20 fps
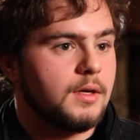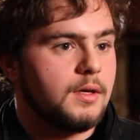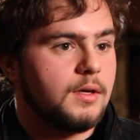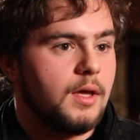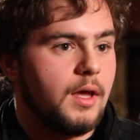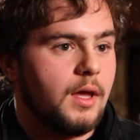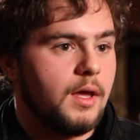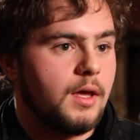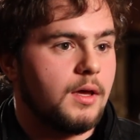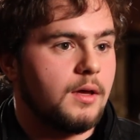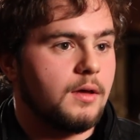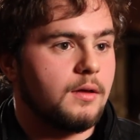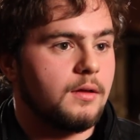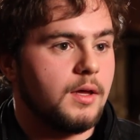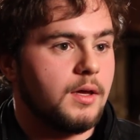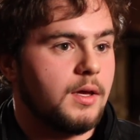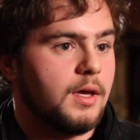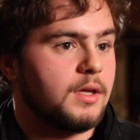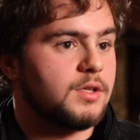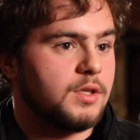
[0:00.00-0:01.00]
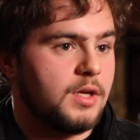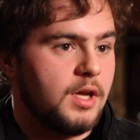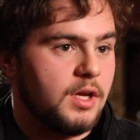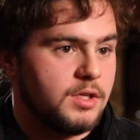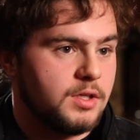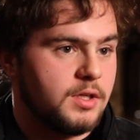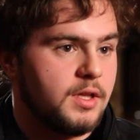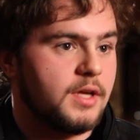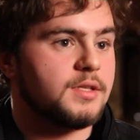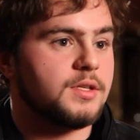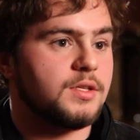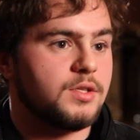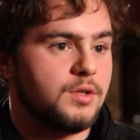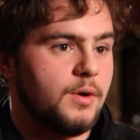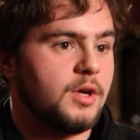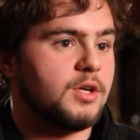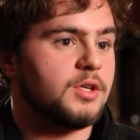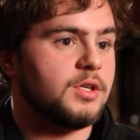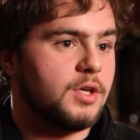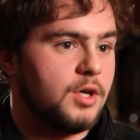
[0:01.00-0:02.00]
and like education classes. You
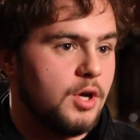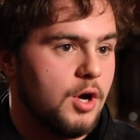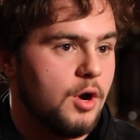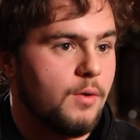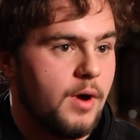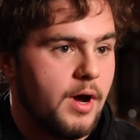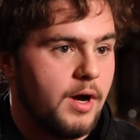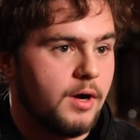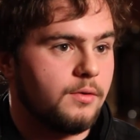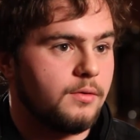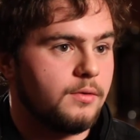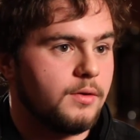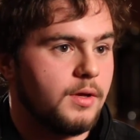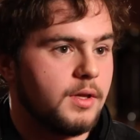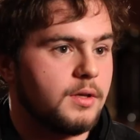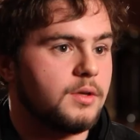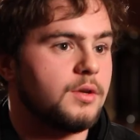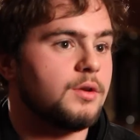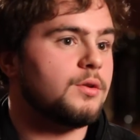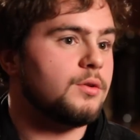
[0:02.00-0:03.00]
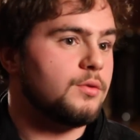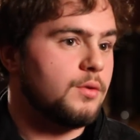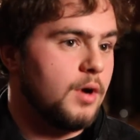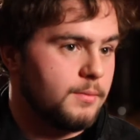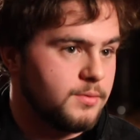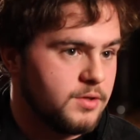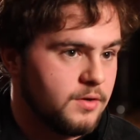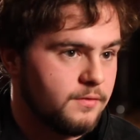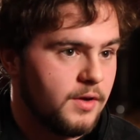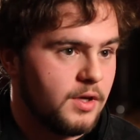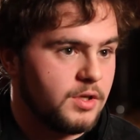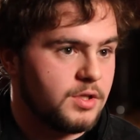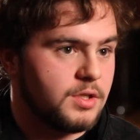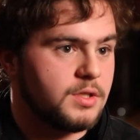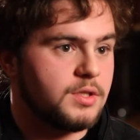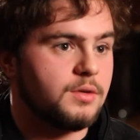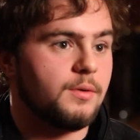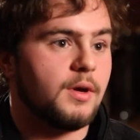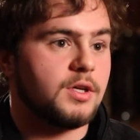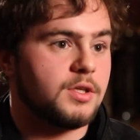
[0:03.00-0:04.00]
actually go out and you do observations,
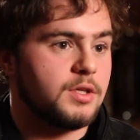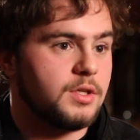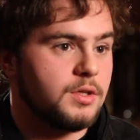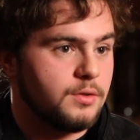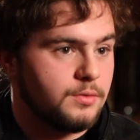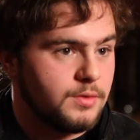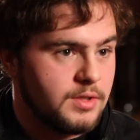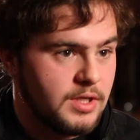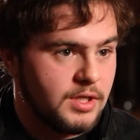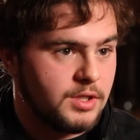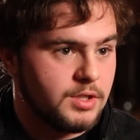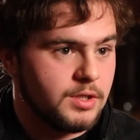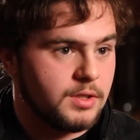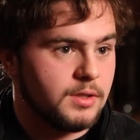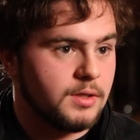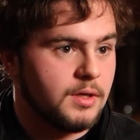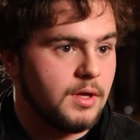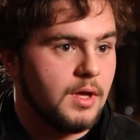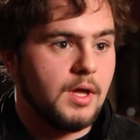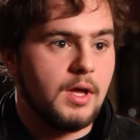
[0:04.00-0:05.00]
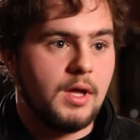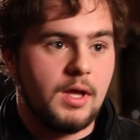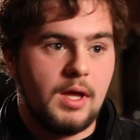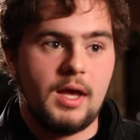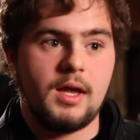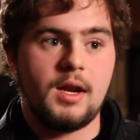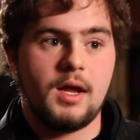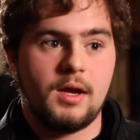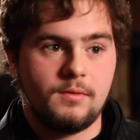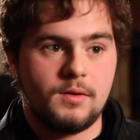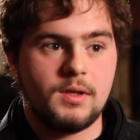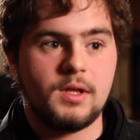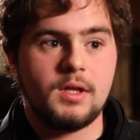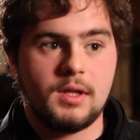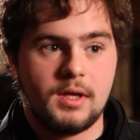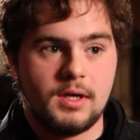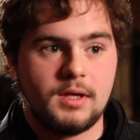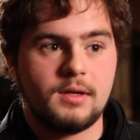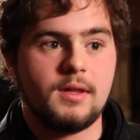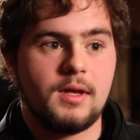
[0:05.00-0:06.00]
you actually do teaching. And I really
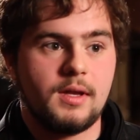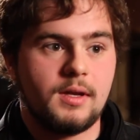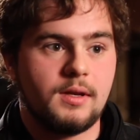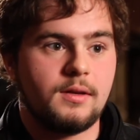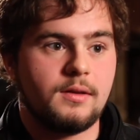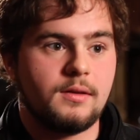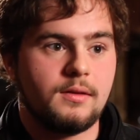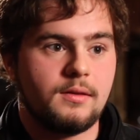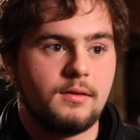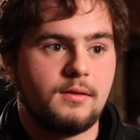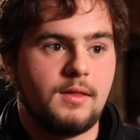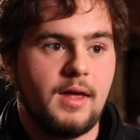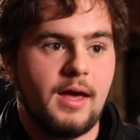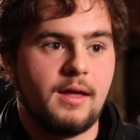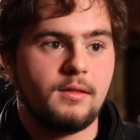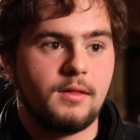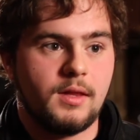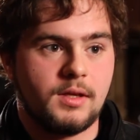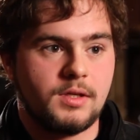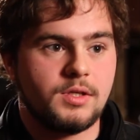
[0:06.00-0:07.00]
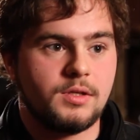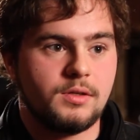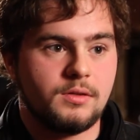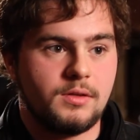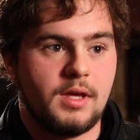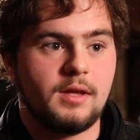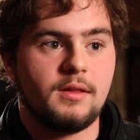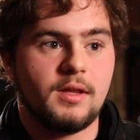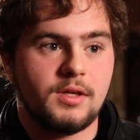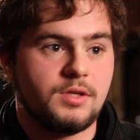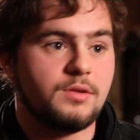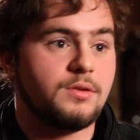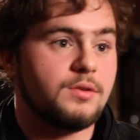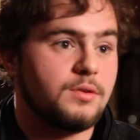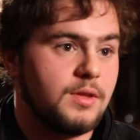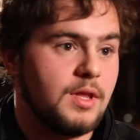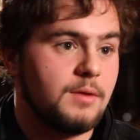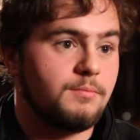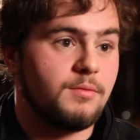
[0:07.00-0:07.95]
liked that they let you do that